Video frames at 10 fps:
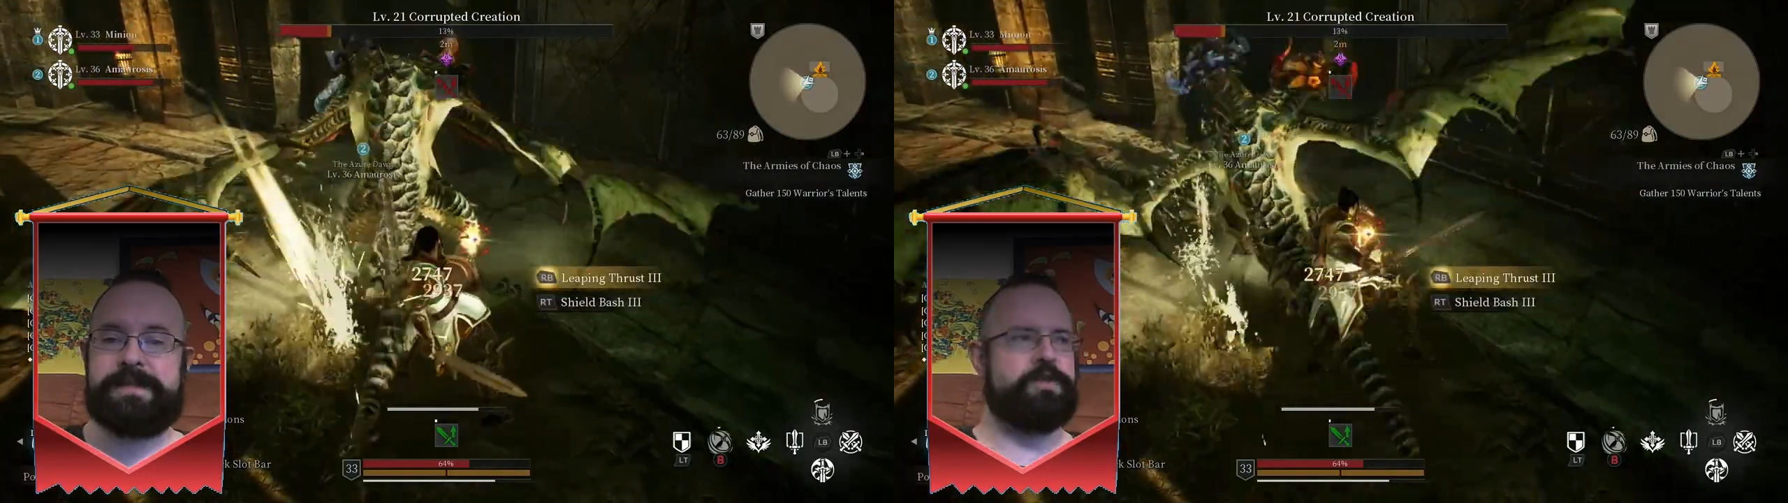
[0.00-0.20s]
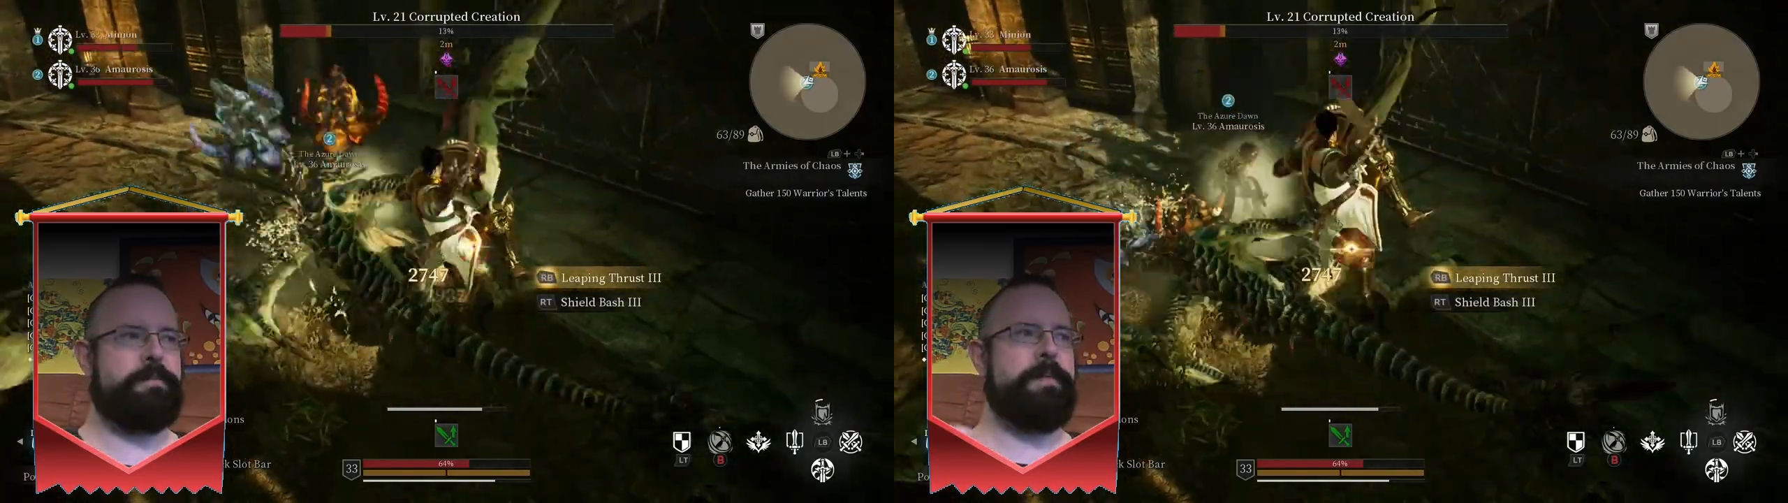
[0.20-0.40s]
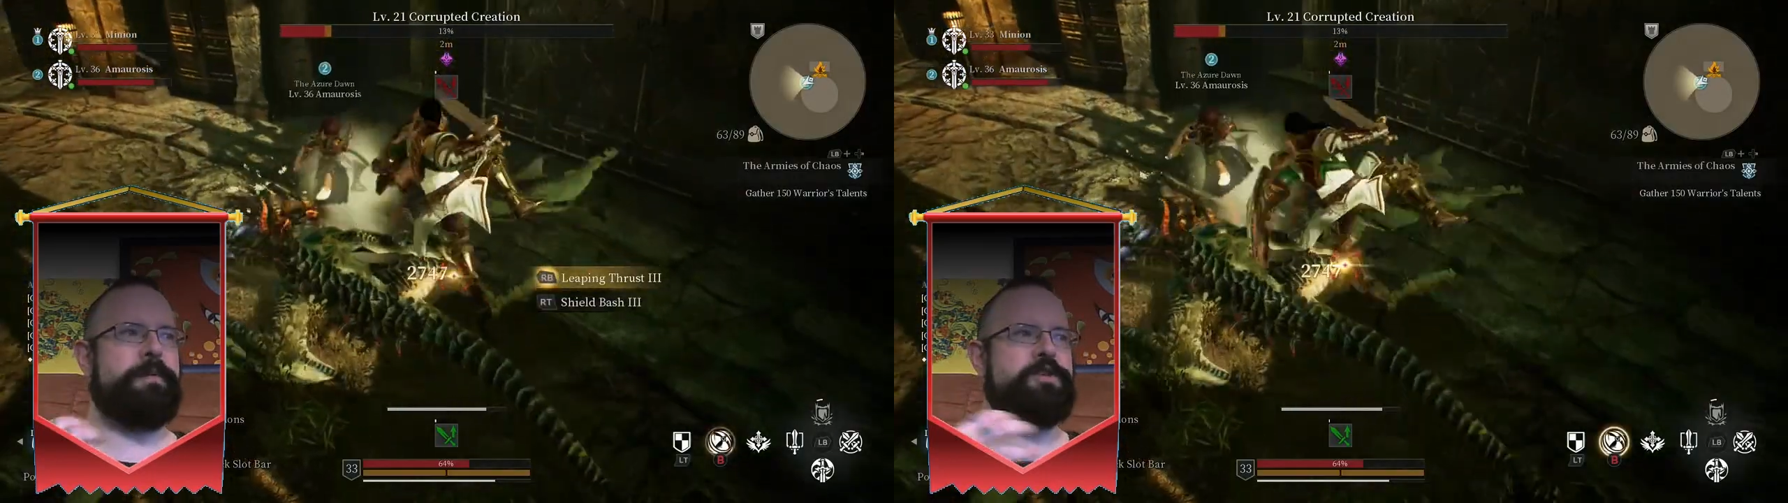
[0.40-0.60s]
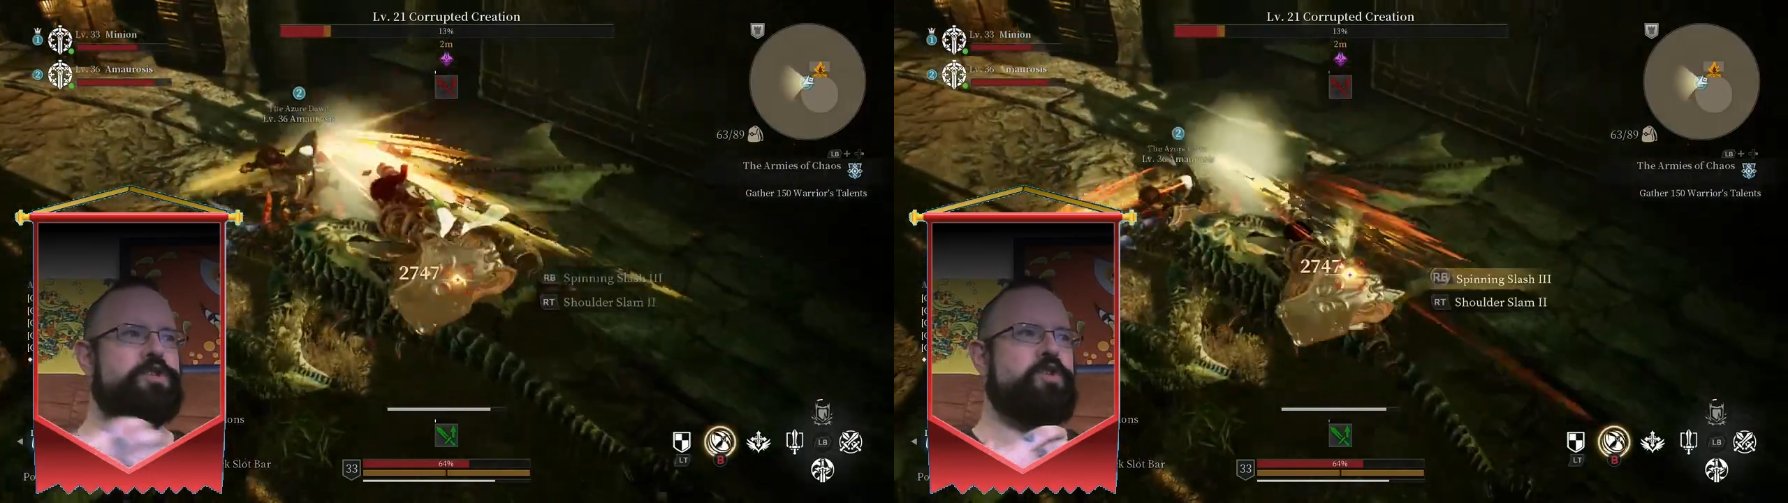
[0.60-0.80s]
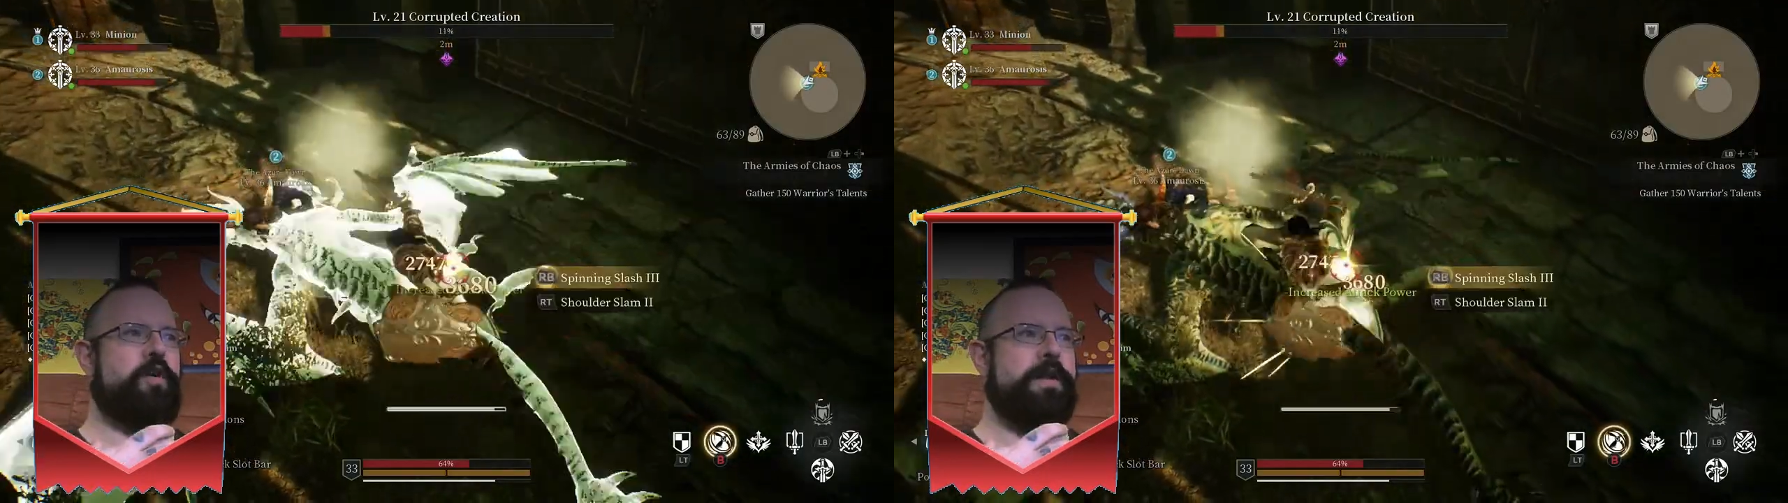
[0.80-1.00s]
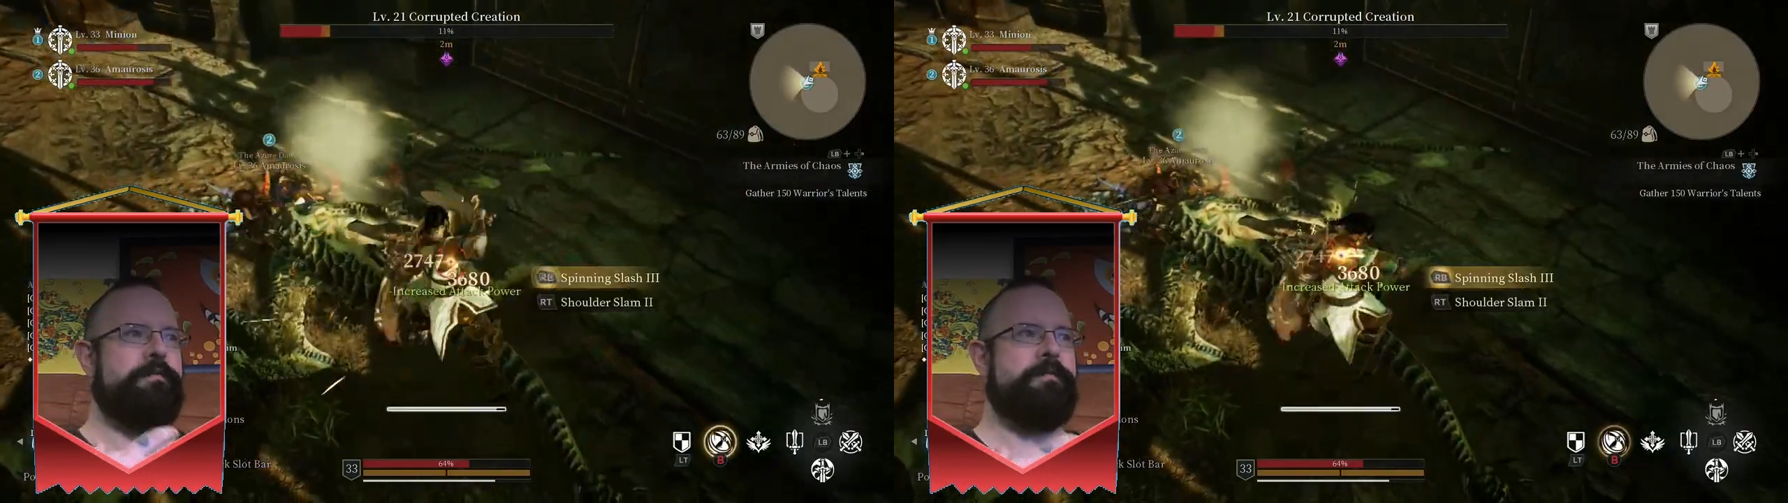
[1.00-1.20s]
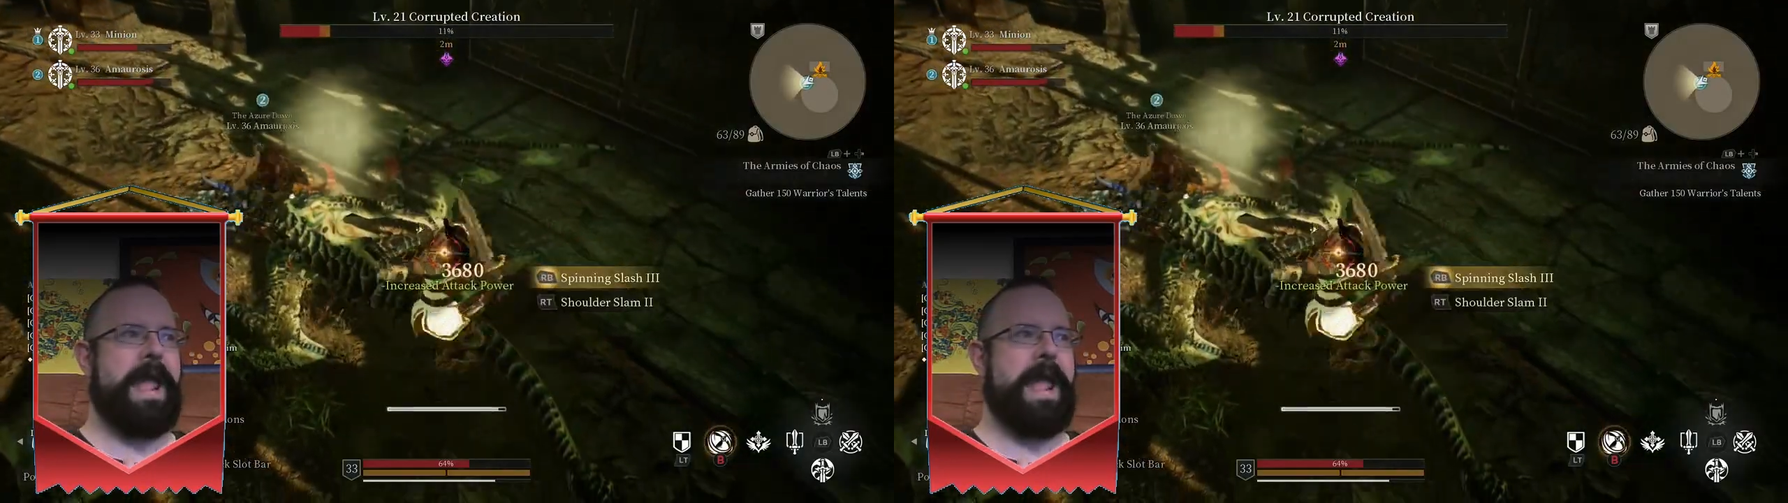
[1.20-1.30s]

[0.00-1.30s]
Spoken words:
so people just started